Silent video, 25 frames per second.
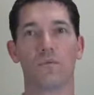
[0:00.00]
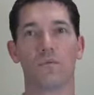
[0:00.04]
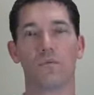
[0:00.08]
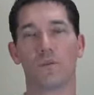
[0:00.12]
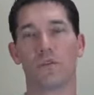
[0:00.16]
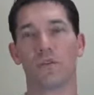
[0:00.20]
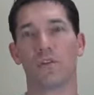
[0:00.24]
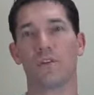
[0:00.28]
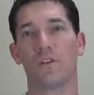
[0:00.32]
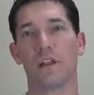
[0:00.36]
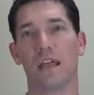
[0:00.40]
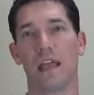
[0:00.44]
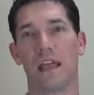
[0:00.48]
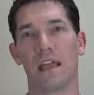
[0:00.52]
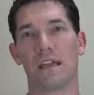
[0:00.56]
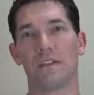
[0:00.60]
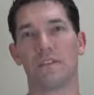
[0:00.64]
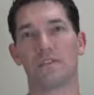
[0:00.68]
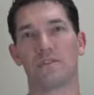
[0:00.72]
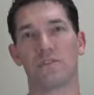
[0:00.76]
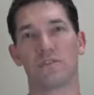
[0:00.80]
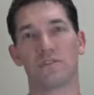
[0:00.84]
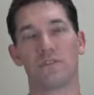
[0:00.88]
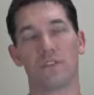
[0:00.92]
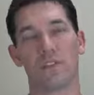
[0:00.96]
word
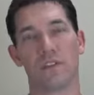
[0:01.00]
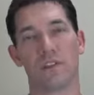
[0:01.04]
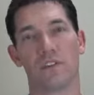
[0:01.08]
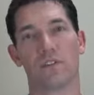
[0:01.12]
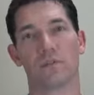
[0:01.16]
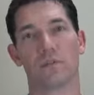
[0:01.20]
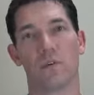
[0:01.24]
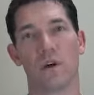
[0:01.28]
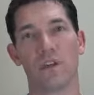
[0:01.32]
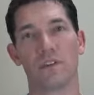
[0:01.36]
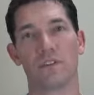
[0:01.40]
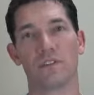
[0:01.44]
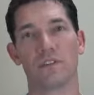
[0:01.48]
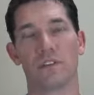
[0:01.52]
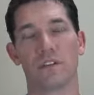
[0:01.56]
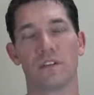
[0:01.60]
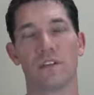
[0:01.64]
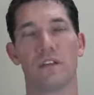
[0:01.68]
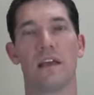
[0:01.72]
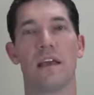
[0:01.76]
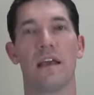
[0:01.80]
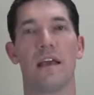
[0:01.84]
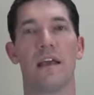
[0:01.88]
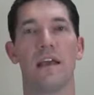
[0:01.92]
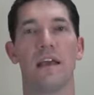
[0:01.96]
answer to this
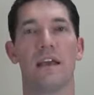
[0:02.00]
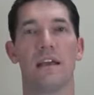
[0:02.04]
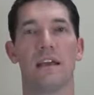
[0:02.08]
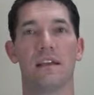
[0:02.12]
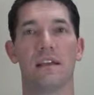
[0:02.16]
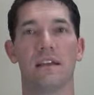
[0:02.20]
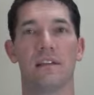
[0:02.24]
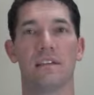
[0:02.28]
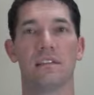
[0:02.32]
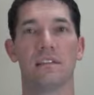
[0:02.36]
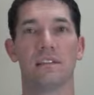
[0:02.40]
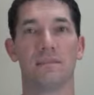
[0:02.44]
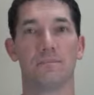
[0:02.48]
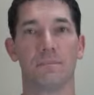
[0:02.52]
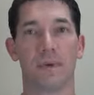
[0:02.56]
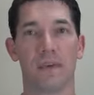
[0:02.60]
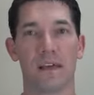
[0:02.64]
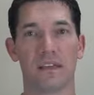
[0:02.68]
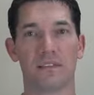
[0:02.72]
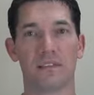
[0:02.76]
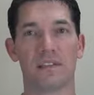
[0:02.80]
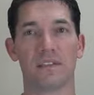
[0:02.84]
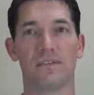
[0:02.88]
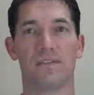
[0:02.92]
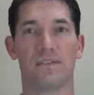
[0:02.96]
question is
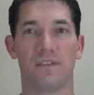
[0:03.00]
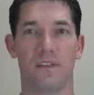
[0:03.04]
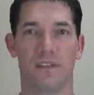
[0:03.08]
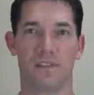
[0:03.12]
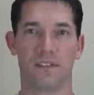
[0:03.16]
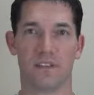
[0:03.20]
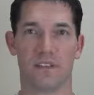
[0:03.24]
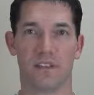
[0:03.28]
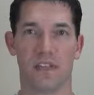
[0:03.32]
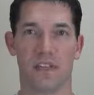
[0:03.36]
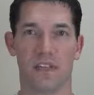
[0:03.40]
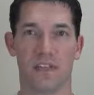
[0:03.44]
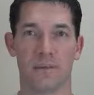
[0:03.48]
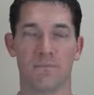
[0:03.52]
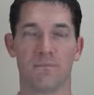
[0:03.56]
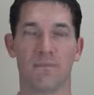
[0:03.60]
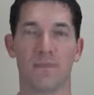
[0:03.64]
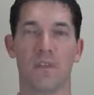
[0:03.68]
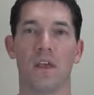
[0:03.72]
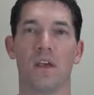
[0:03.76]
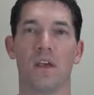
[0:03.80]
specificity.